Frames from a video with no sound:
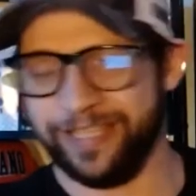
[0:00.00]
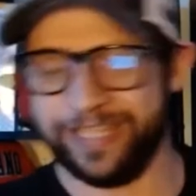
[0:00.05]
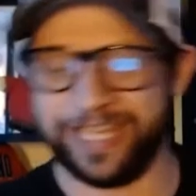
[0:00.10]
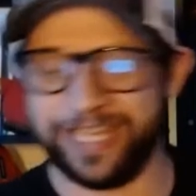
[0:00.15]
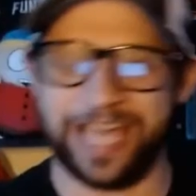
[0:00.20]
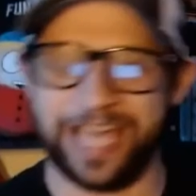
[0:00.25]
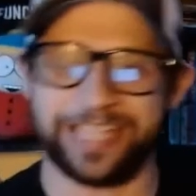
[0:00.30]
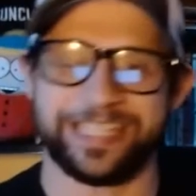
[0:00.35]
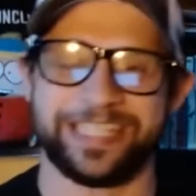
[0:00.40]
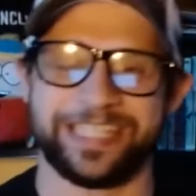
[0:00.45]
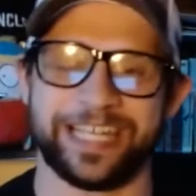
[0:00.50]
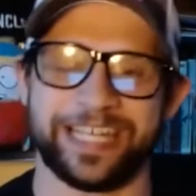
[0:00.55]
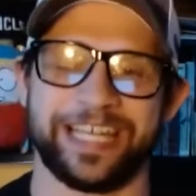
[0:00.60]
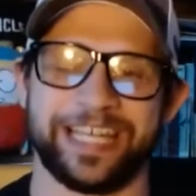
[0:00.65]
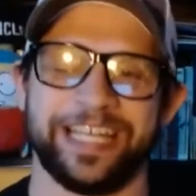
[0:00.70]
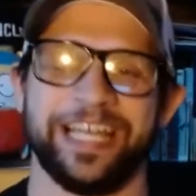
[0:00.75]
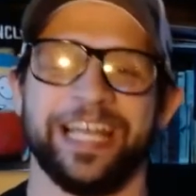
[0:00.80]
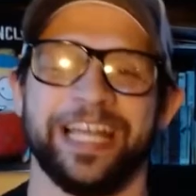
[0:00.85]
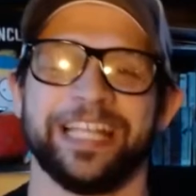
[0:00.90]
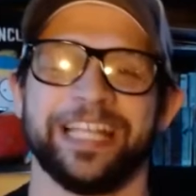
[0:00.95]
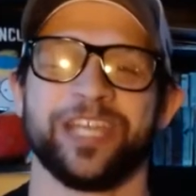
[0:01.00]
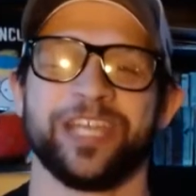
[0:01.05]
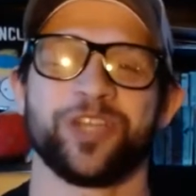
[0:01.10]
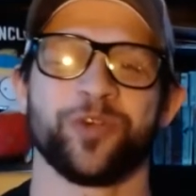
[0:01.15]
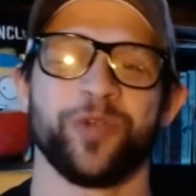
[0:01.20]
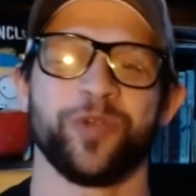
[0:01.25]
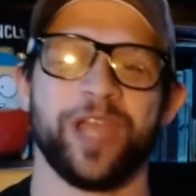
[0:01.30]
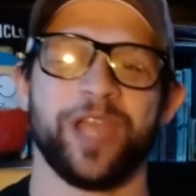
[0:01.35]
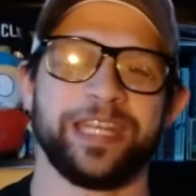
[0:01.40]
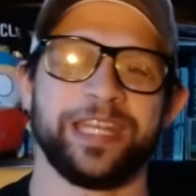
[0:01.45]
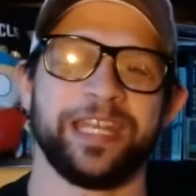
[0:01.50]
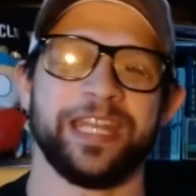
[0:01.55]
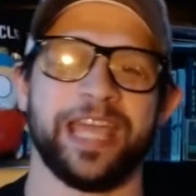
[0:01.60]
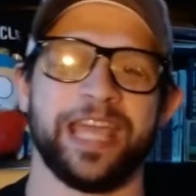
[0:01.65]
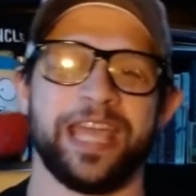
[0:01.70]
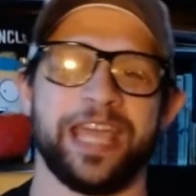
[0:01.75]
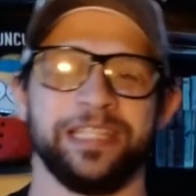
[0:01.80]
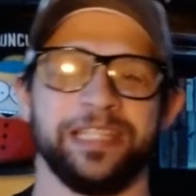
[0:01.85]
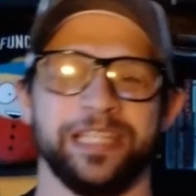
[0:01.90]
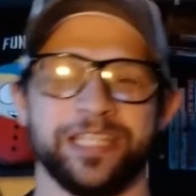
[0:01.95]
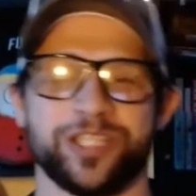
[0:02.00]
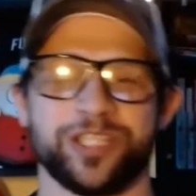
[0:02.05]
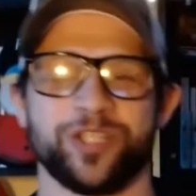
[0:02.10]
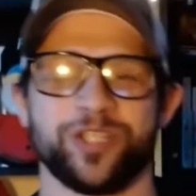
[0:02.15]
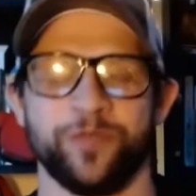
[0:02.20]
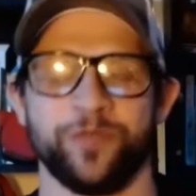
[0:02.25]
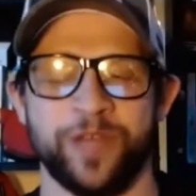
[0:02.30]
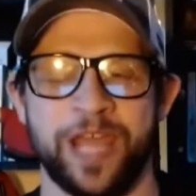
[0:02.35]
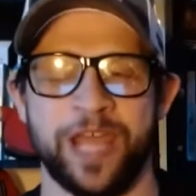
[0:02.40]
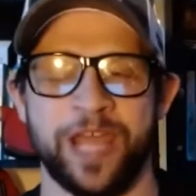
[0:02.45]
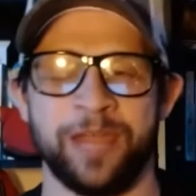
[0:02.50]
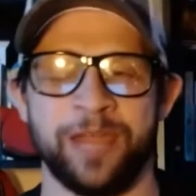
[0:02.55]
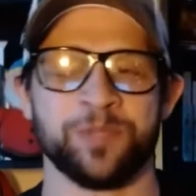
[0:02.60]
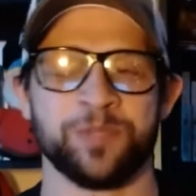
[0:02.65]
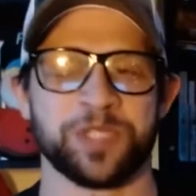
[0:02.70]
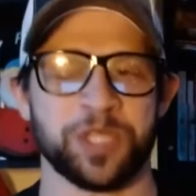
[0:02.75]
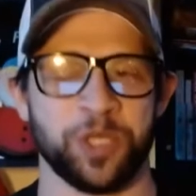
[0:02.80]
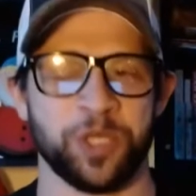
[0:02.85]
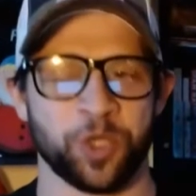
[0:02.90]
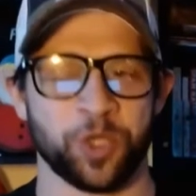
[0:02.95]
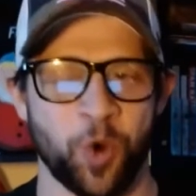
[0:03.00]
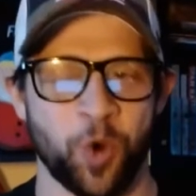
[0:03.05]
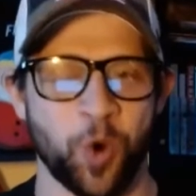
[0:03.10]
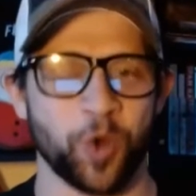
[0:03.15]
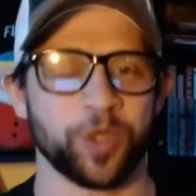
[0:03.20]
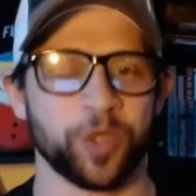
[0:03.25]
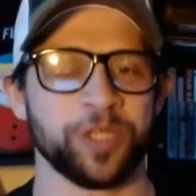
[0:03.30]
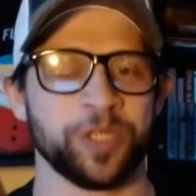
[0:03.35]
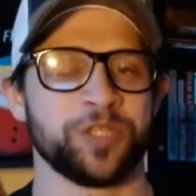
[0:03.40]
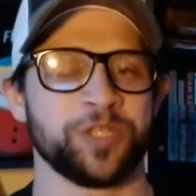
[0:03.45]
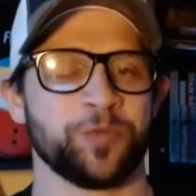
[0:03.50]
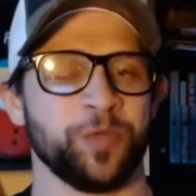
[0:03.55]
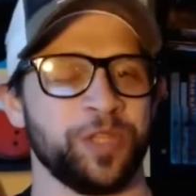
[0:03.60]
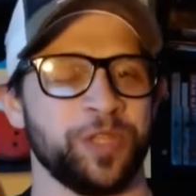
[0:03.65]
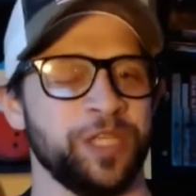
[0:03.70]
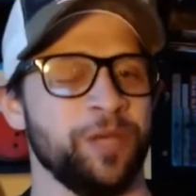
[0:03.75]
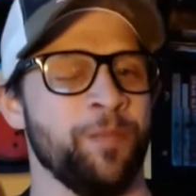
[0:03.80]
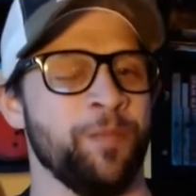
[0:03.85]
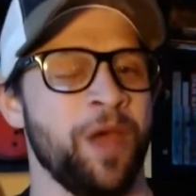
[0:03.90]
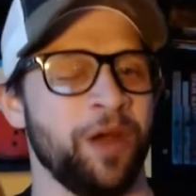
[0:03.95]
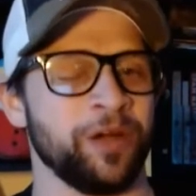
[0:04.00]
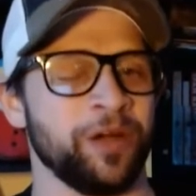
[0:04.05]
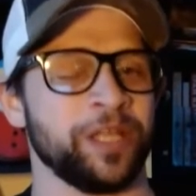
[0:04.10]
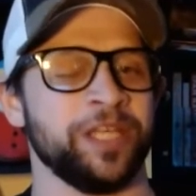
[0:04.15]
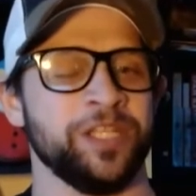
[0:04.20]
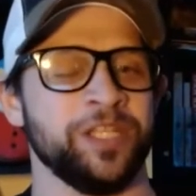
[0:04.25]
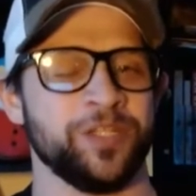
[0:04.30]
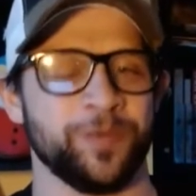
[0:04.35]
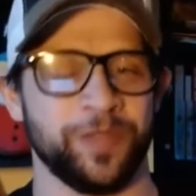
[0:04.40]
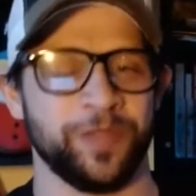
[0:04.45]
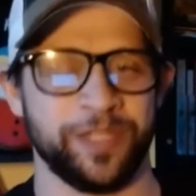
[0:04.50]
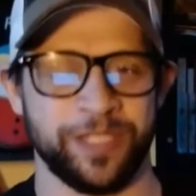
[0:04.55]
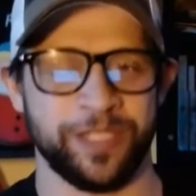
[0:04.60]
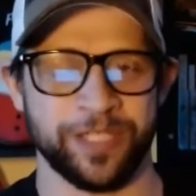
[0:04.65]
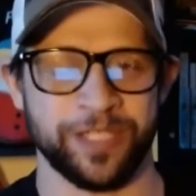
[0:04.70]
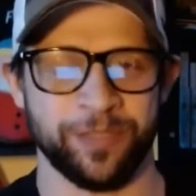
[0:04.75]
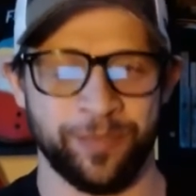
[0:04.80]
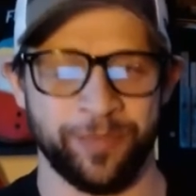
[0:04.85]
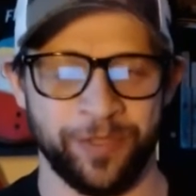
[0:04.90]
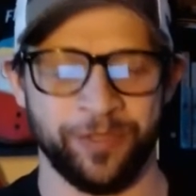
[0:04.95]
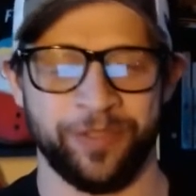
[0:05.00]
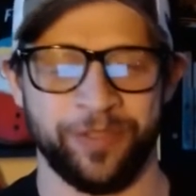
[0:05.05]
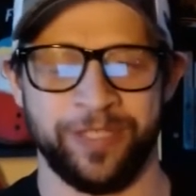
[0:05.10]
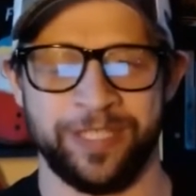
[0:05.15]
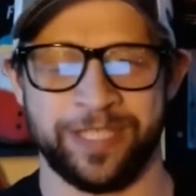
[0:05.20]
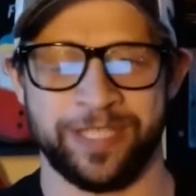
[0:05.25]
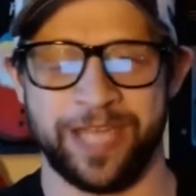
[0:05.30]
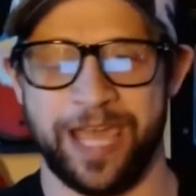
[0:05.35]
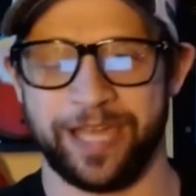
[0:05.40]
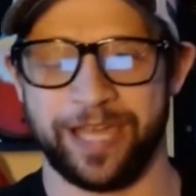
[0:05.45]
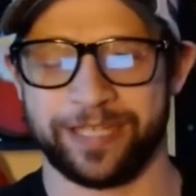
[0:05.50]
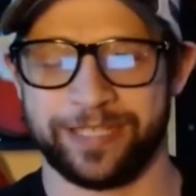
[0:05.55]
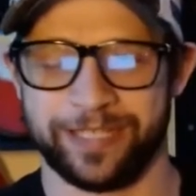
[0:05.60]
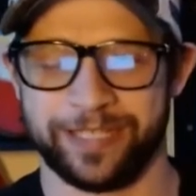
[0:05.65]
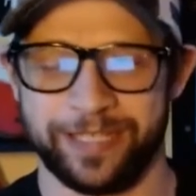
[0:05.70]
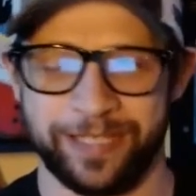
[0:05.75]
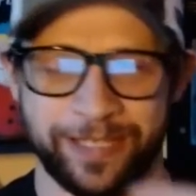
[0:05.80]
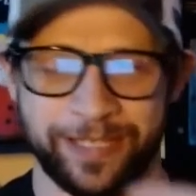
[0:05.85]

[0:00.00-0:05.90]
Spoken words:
They created a list of names in accordance with the Americans with Disabilities Act.